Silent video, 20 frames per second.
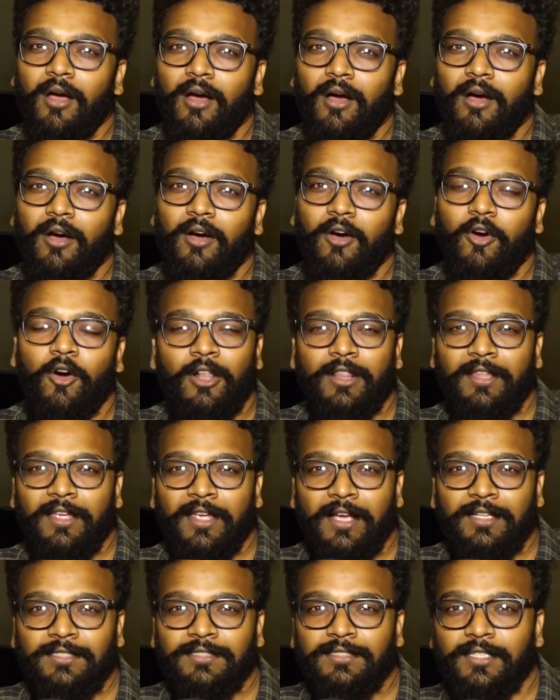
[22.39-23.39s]
all the
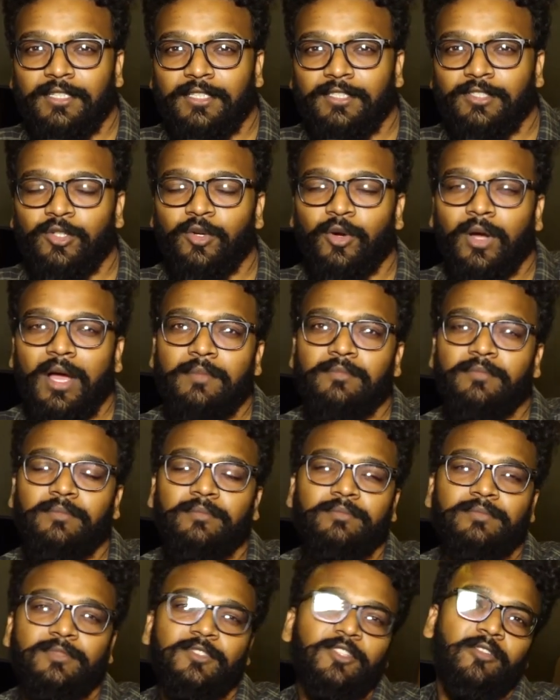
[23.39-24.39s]
youngsters who
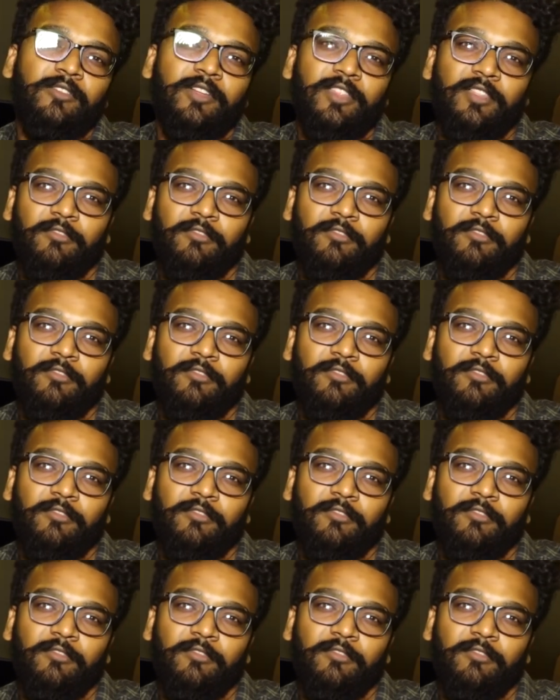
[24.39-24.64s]
comes over